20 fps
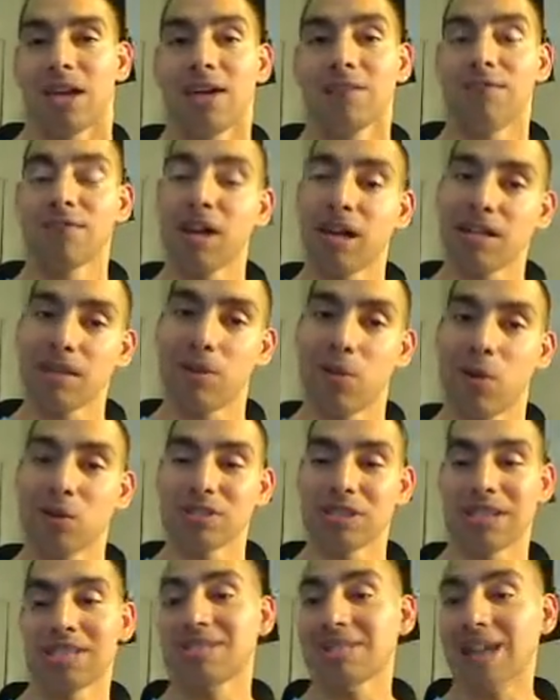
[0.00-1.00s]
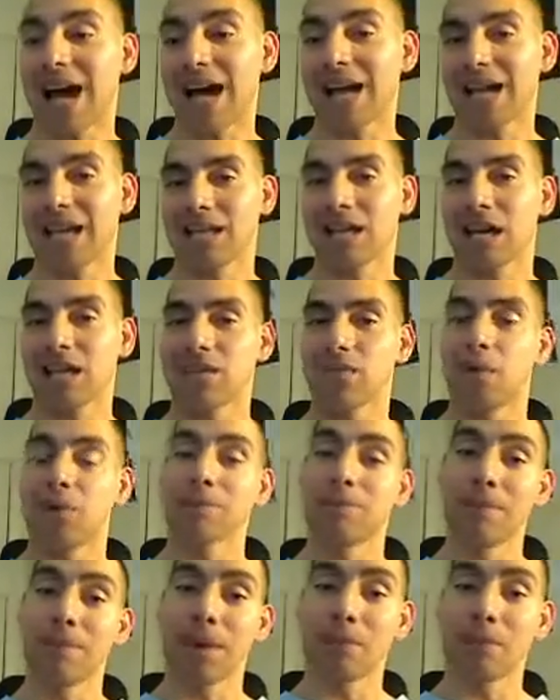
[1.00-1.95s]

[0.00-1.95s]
If not the most exciting, not the most